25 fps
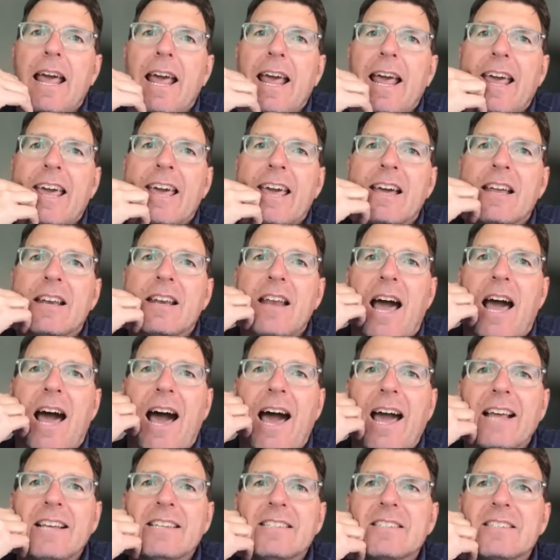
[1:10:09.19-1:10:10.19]
And
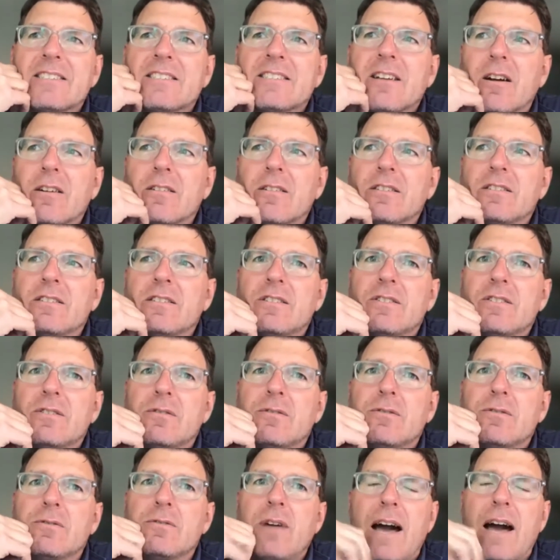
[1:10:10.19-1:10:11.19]
I was
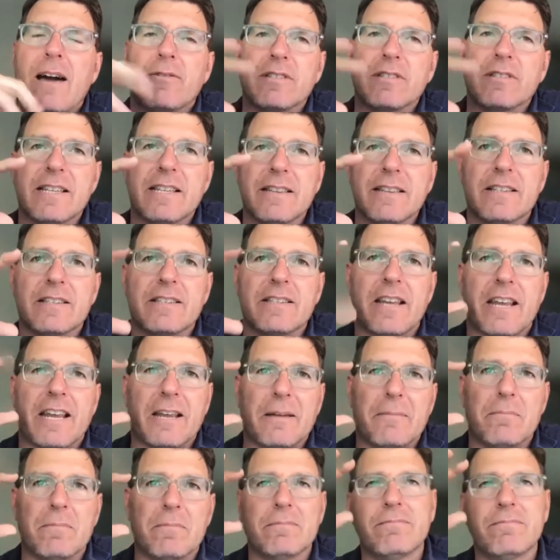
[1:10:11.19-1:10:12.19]
in the
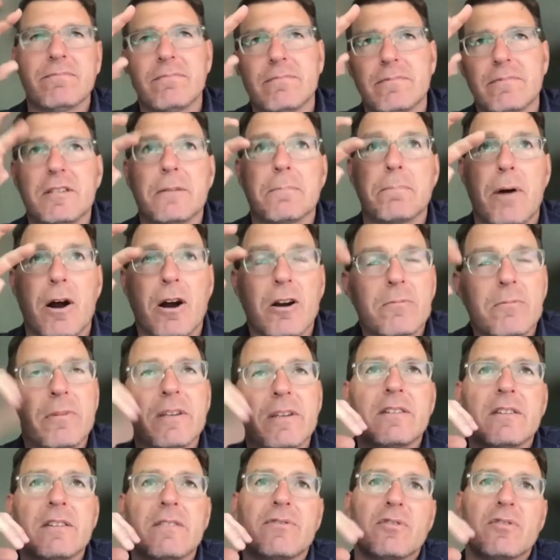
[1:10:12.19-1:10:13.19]
same
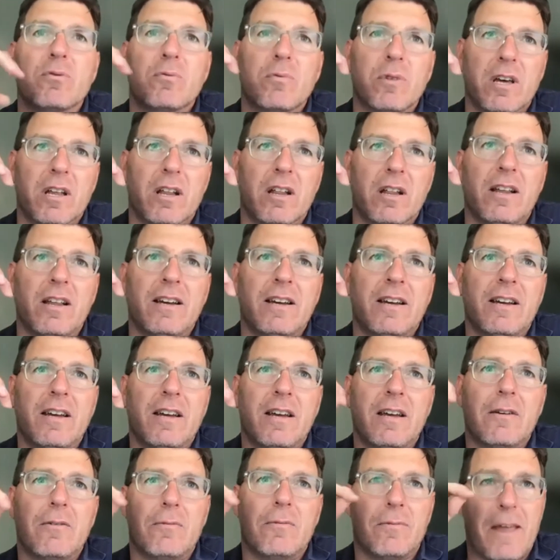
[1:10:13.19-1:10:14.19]
department, if you will,
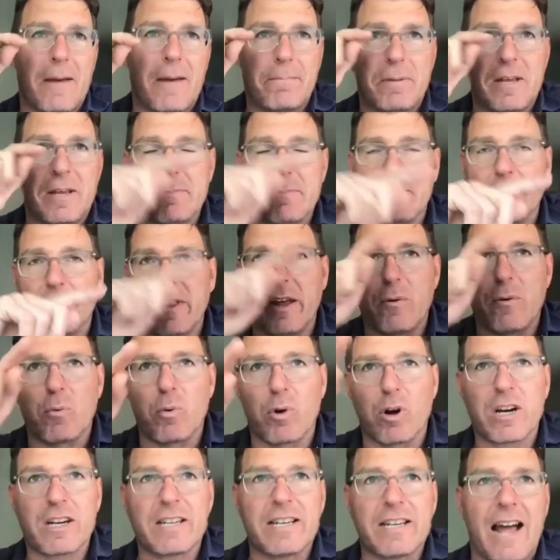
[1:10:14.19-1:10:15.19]
that people that
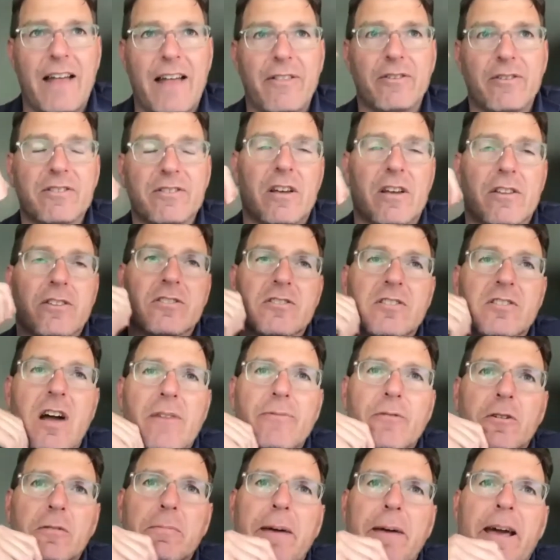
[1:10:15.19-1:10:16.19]
worked on those other
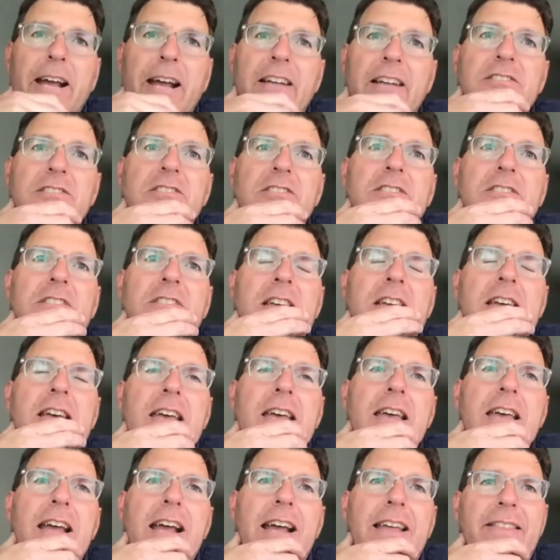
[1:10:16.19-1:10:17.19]
software packages.
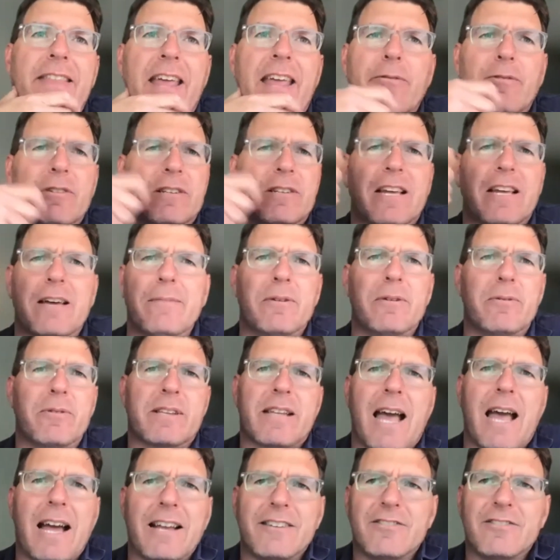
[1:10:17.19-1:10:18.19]
And they would come in with
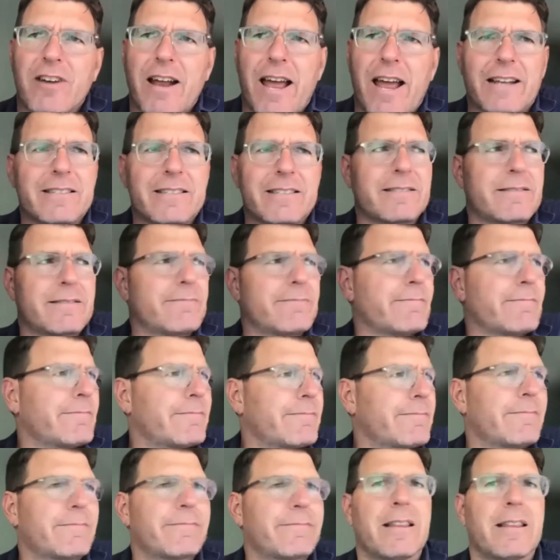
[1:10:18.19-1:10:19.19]
contracts
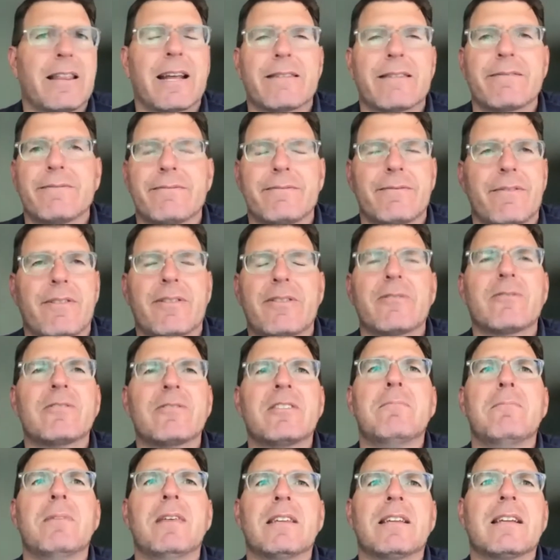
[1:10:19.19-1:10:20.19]
for like
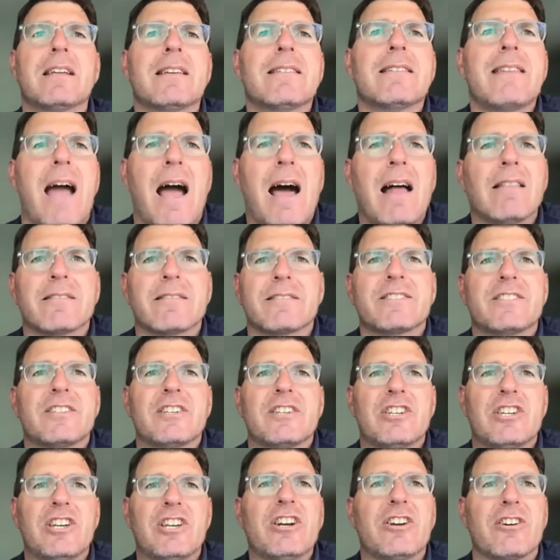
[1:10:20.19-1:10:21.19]
$30 million a
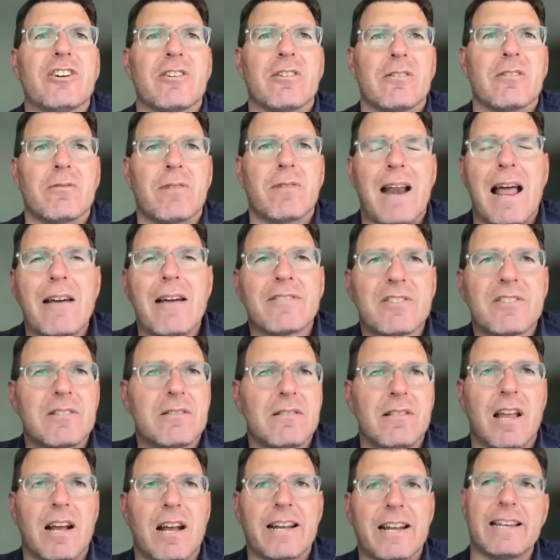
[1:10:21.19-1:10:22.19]
year when I was
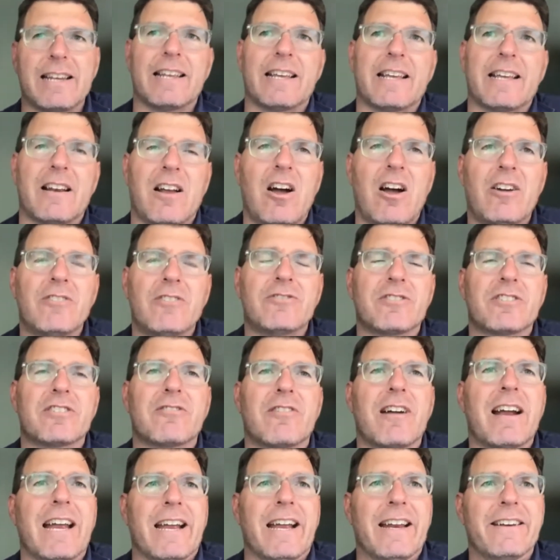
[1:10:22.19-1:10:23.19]
lucky to get 100
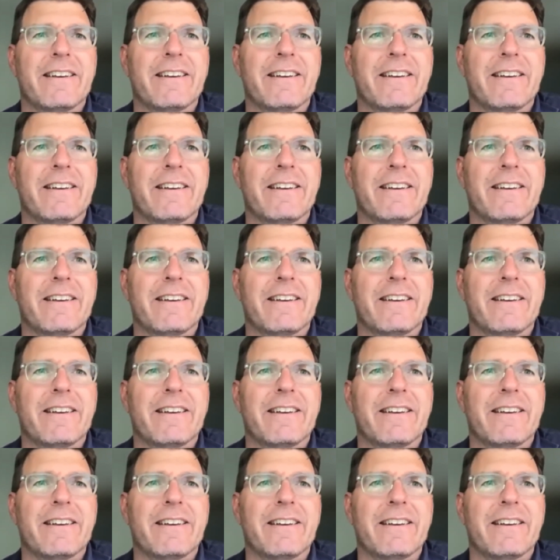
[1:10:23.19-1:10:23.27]
grand.